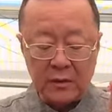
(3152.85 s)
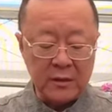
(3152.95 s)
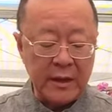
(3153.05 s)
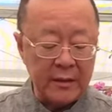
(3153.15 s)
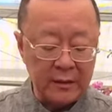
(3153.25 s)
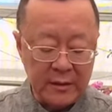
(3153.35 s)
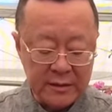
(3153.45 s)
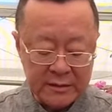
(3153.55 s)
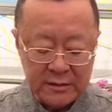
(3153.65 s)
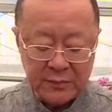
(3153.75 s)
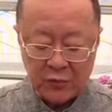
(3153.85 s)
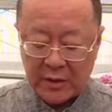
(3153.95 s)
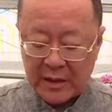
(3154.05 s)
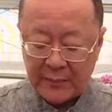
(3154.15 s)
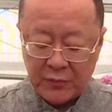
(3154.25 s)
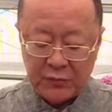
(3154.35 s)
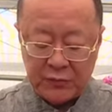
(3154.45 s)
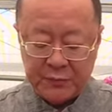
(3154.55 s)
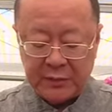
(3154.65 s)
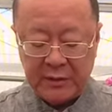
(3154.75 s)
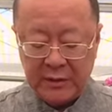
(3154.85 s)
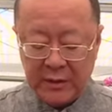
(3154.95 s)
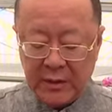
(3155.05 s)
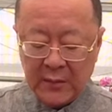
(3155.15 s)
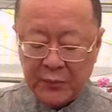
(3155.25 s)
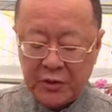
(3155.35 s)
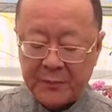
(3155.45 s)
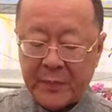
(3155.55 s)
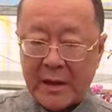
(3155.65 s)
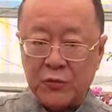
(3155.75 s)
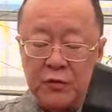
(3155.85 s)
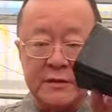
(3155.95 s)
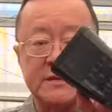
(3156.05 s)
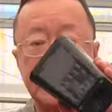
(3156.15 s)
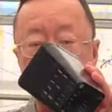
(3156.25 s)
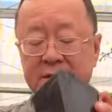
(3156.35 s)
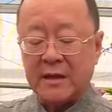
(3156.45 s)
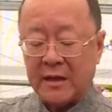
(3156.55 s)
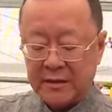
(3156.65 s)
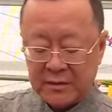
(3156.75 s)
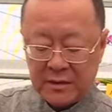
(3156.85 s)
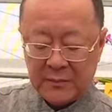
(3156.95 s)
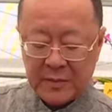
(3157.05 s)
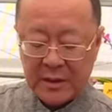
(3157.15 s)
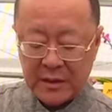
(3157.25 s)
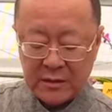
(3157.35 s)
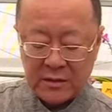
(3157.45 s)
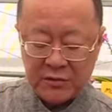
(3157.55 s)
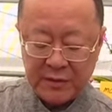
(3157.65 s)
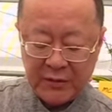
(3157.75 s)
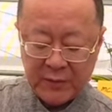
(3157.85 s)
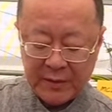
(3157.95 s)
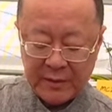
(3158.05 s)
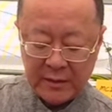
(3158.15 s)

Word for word: Again, less is more. I'm gonna put it back to the same size, but a clean one.